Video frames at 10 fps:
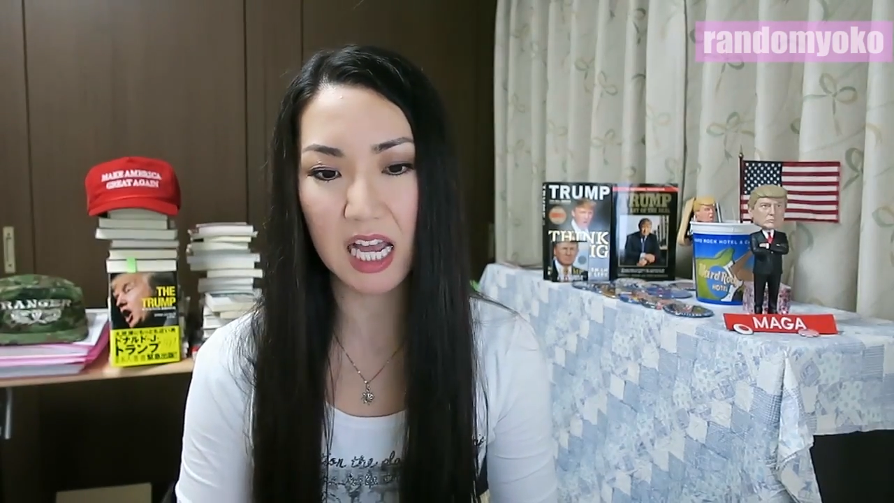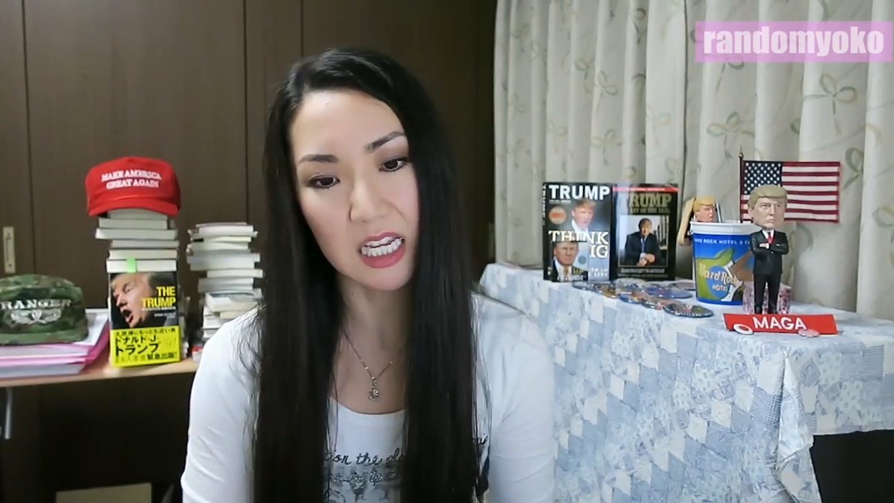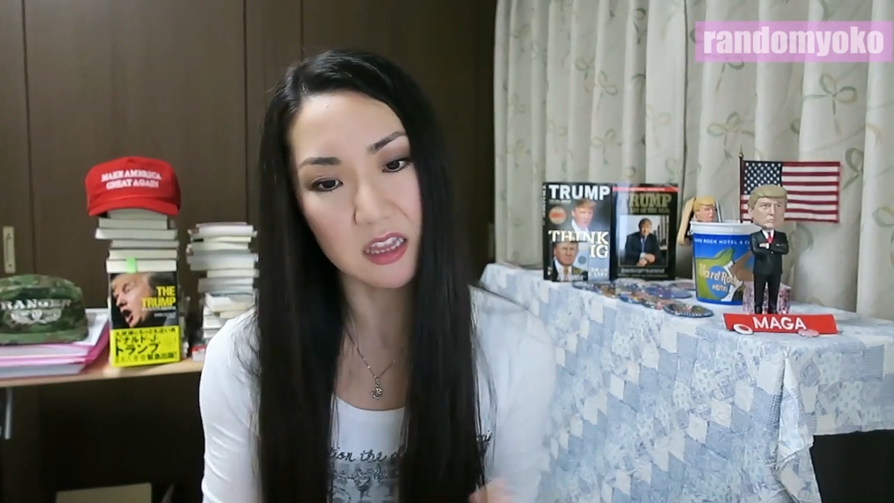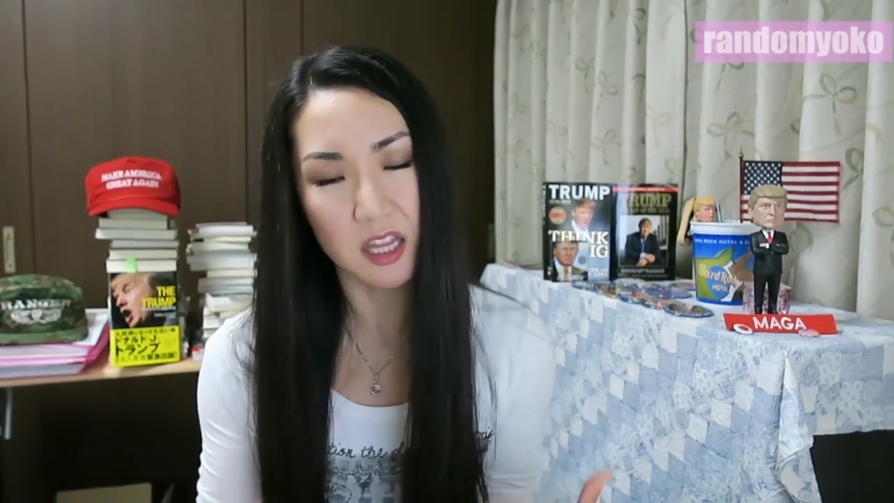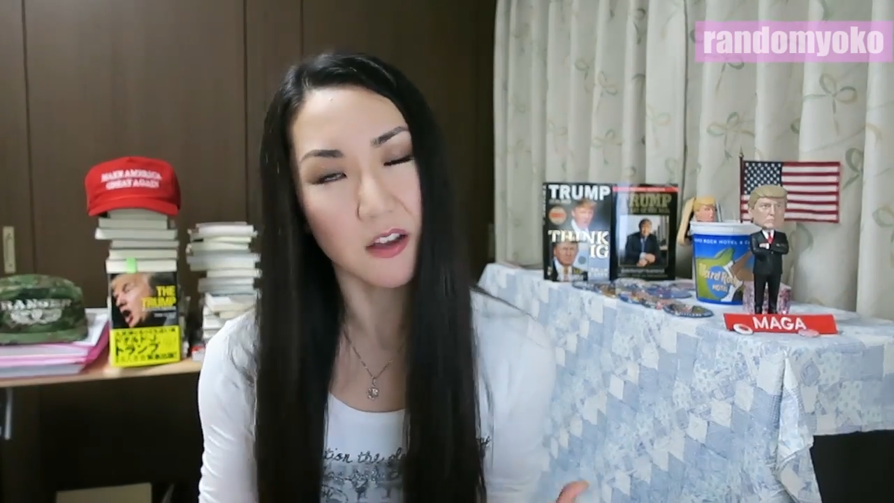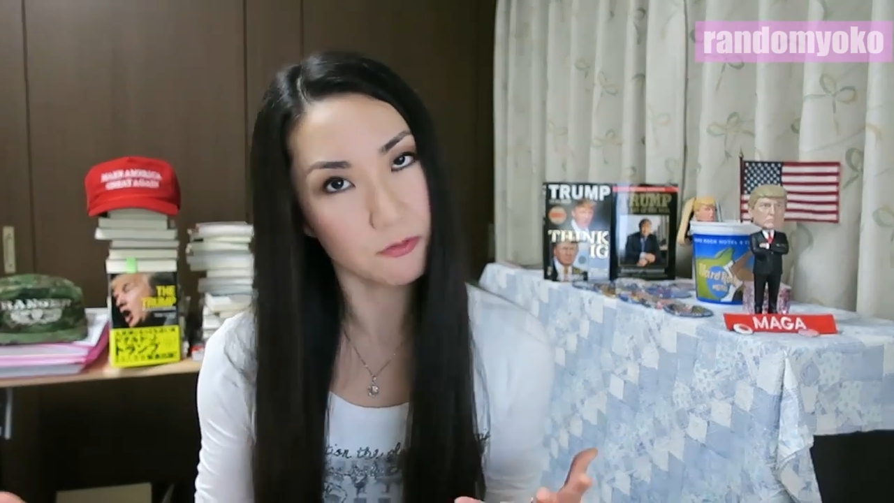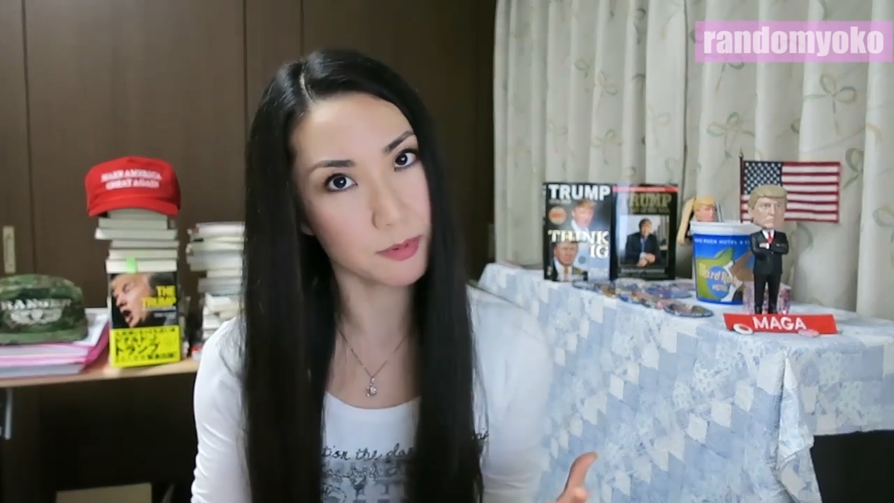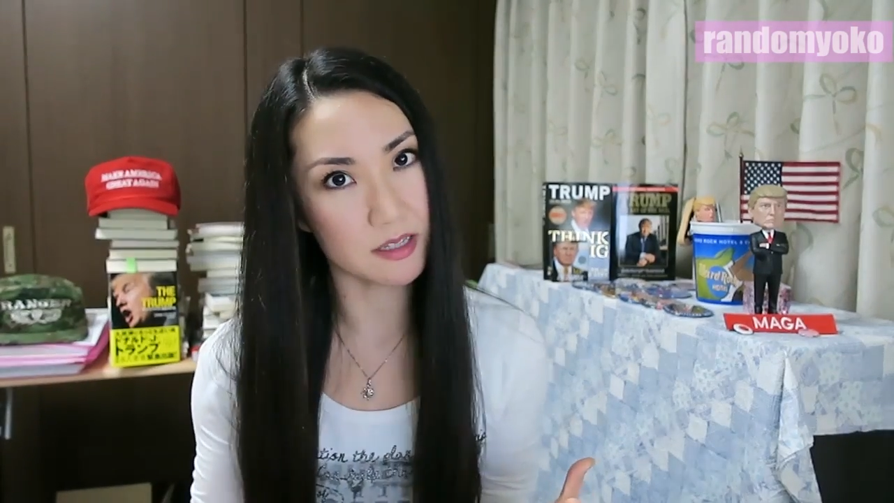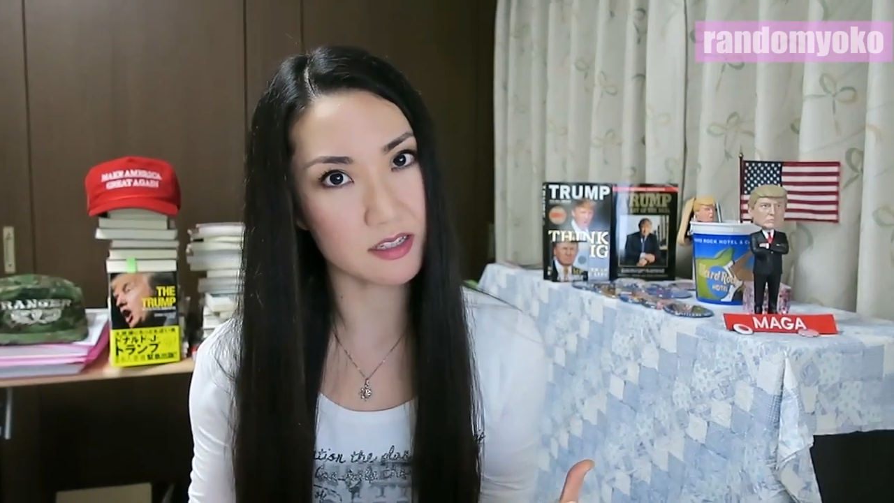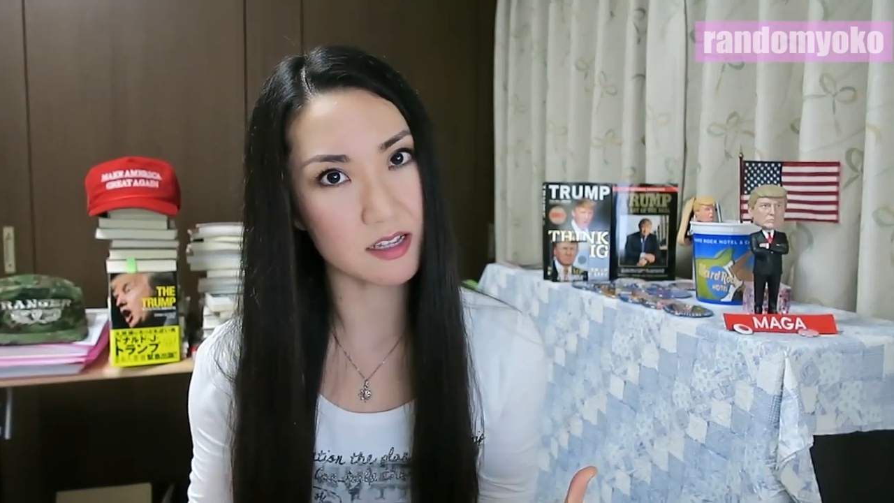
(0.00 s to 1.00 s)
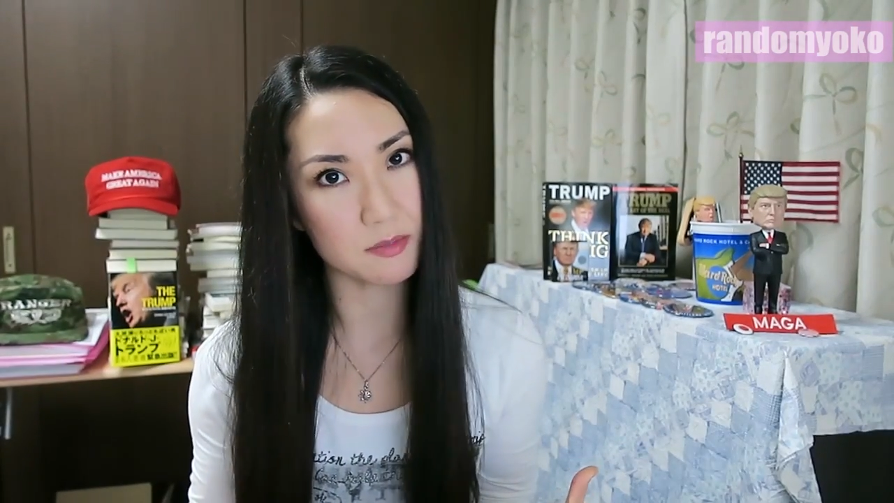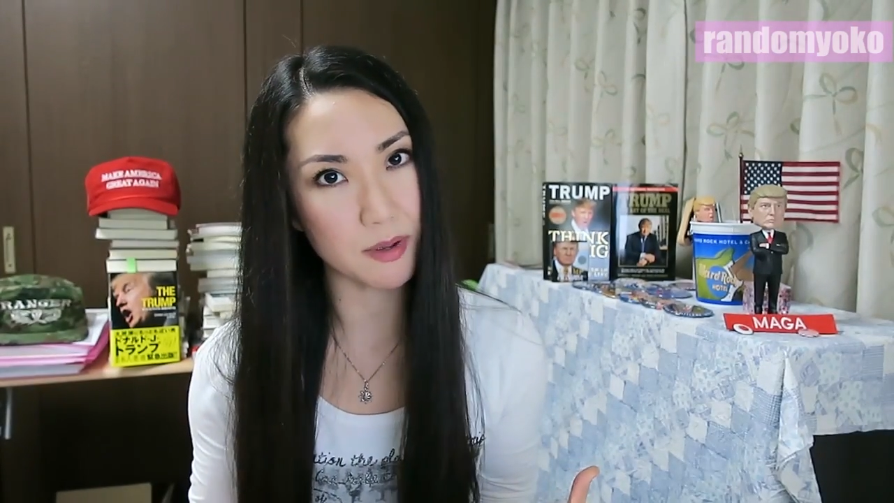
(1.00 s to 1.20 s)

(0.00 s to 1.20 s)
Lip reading: I love business,